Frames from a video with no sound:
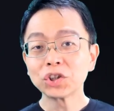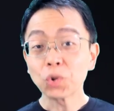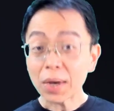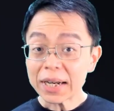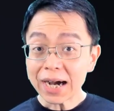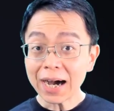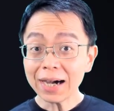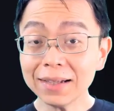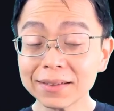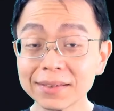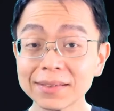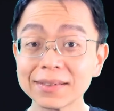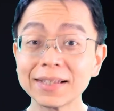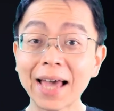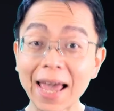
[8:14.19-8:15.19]
to
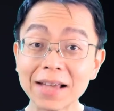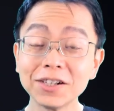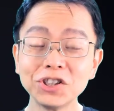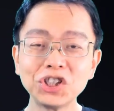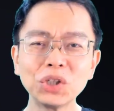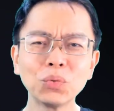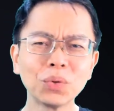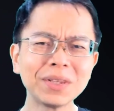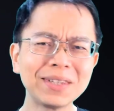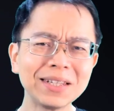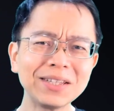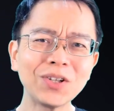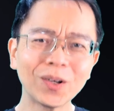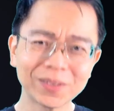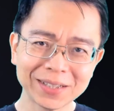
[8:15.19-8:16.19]
enhance the energy
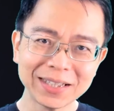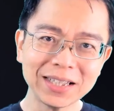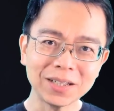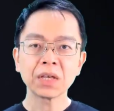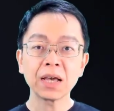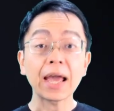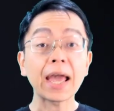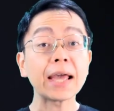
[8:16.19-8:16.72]
within your team,